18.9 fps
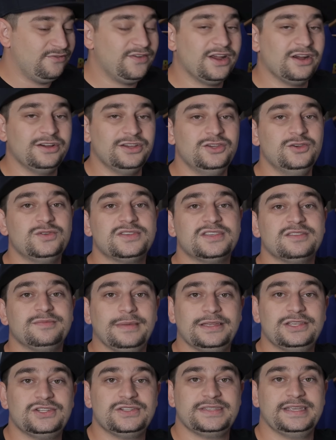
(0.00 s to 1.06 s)
fair use as
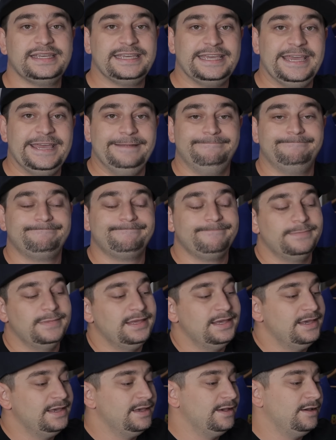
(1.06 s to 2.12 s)
much as I can.
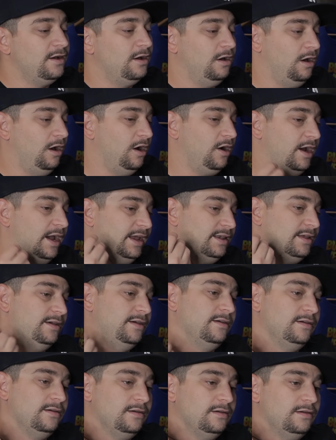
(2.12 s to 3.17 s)
Alright,
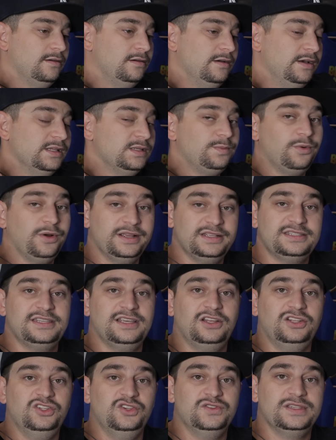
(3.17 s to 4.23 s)
it's brain
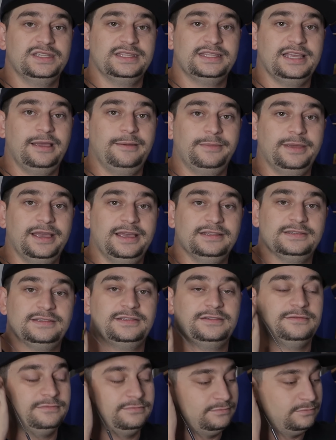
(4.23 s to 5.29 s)
cell losing time,
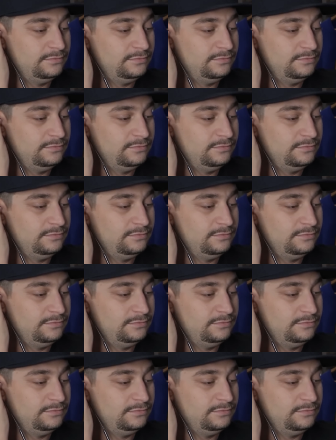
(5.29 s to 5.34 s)
guys.